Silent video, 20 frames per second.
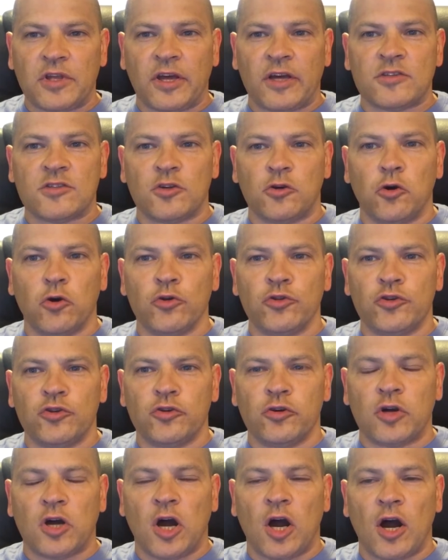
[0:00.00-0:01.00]
has to go into
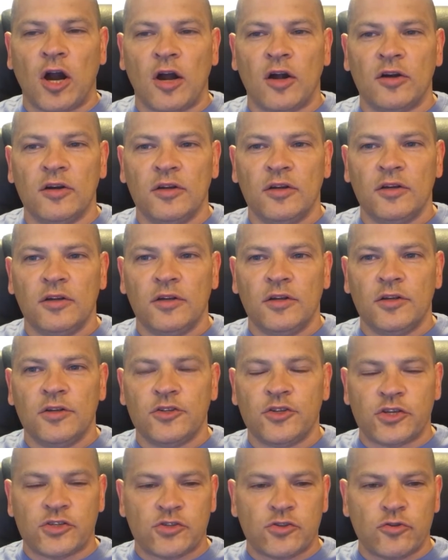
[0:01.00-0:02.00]
your car
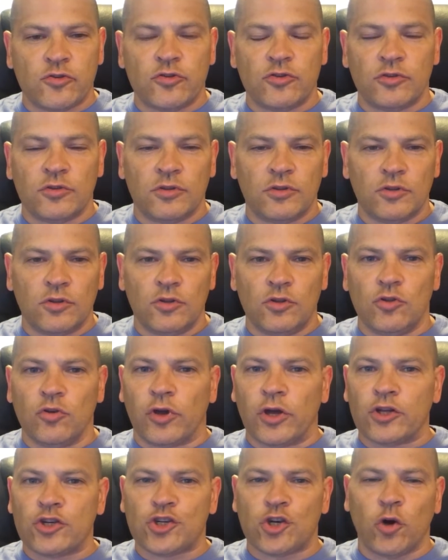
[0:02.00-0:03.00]
just so you
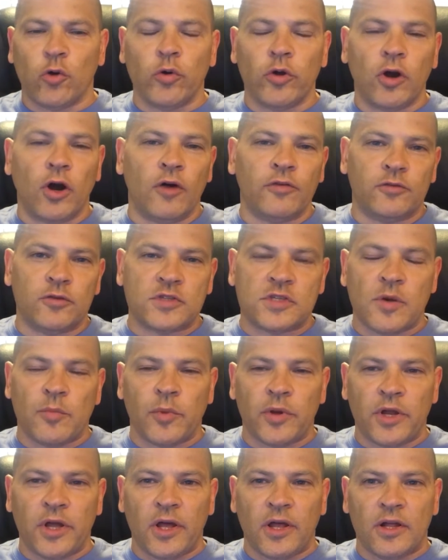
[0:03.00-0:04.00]
can show it off to
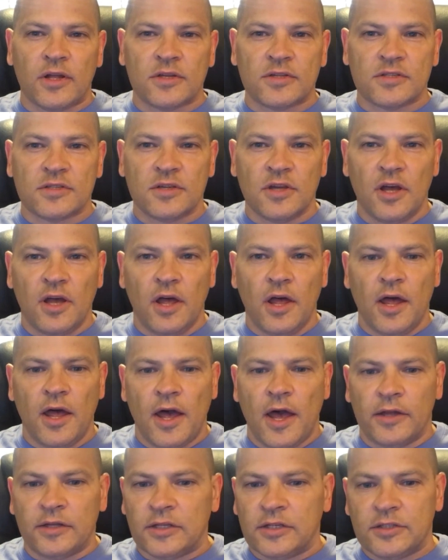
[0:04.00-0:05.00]
somebody else.
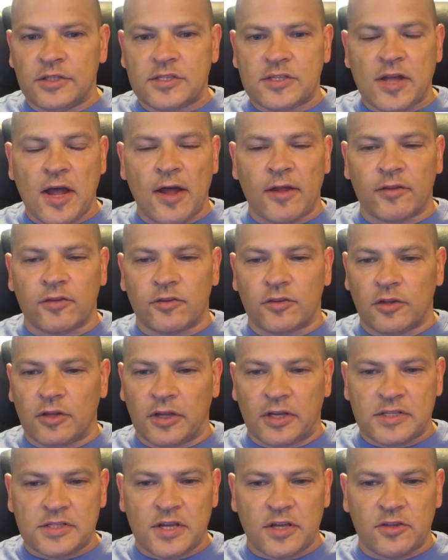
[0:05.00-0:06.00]
And I understand,
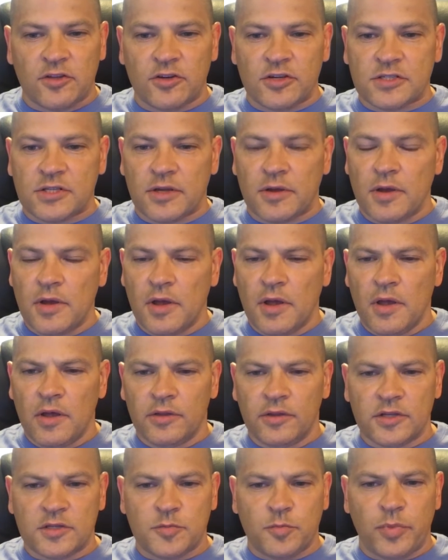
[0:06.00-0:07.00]
like I said, there is
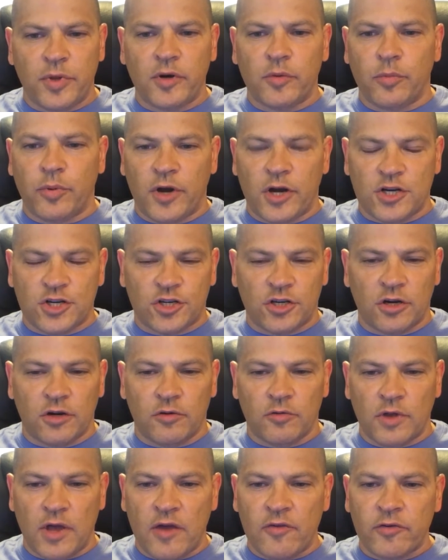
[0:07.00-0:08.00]
this peer pressure
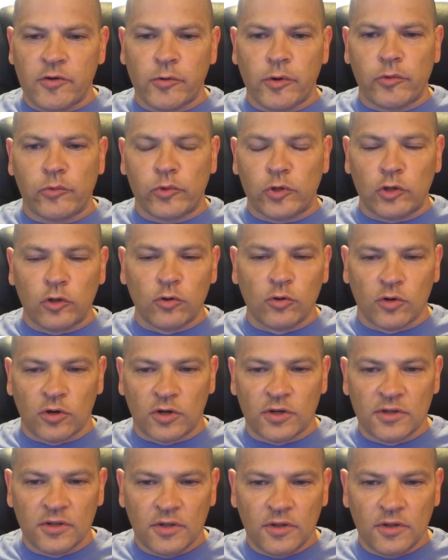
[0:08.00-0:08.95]
everywhere we look.